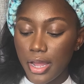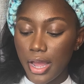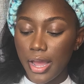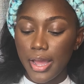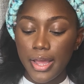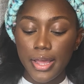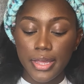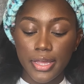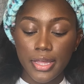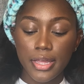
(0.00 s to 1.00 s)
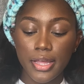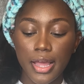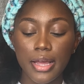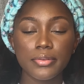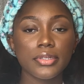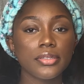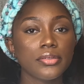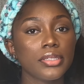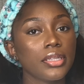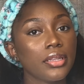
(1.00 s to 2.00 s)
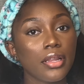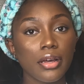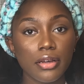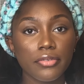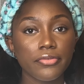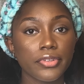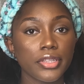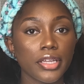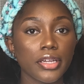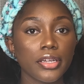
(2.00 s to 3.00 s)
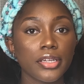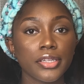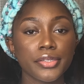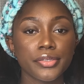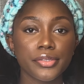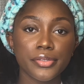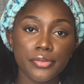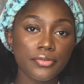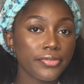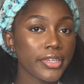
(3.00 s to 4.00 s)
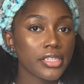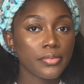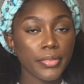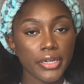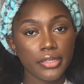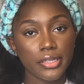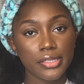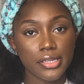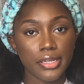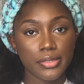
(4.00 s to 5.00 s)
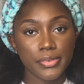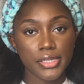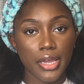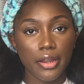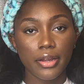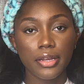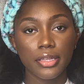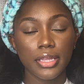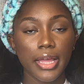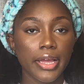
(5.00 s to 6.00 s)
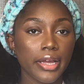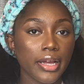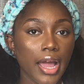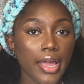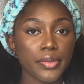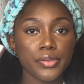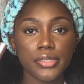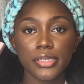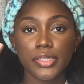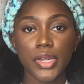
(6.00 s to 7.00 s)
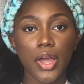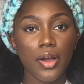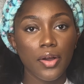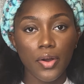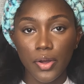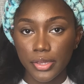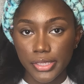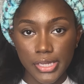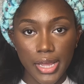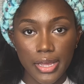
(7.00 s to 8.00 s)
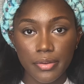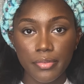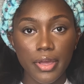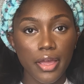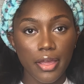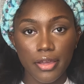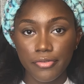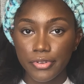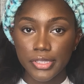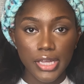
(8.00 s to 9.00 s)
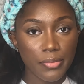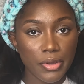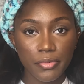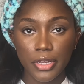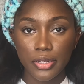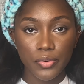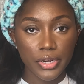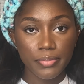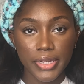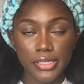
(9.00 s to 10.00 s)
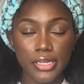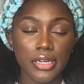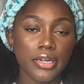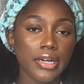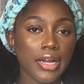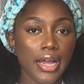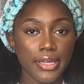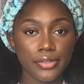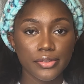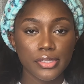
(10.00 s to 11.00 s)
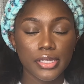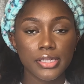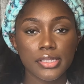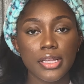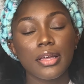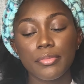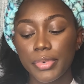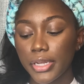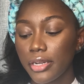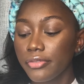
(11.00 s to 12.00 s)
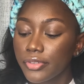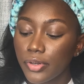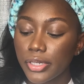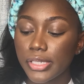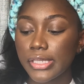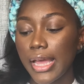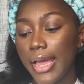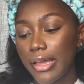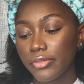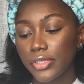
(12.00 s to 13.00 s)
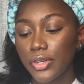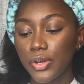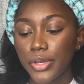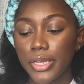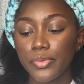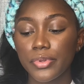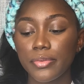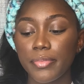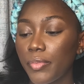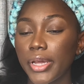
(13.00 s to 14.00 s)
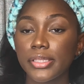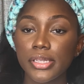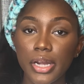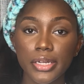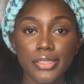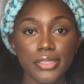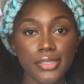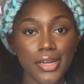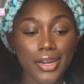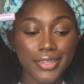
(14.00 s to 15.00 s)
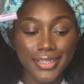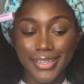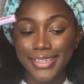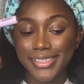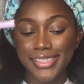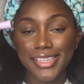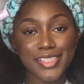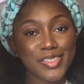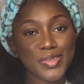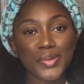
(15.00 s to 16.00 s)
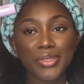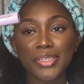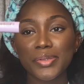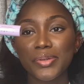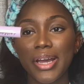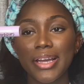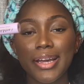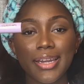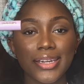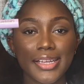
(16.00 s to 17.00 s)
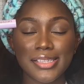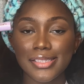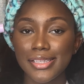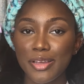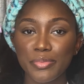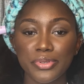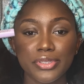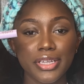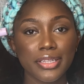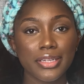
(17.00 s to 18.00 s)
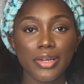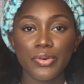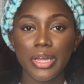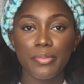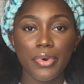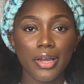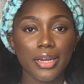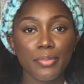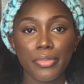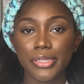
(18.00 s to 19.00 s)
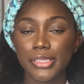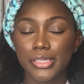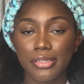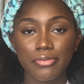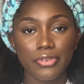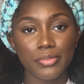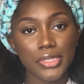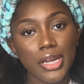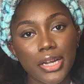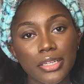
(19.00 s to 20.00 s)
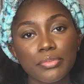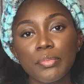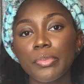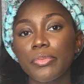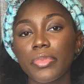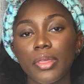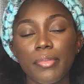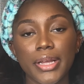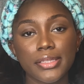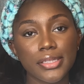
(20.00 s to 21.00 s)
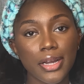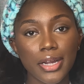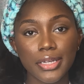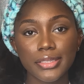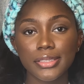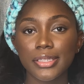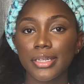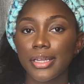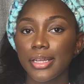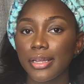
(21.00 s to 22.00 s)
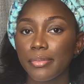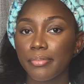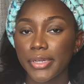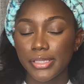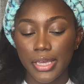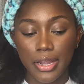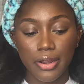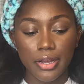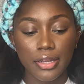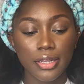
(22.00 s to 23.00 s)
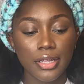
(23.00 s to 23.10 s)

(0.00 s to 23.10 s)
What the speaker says: I absolutely love the Too Faced Better Than Sex mascara. Like, I use it all the time. Every time I'm gonna wear mascara, I use this. But of course, I have to go in with my Tartelette. It's so little. I got it as a sample the other day when I bought a bunch of stuff from Tarte. My Tarte mascara.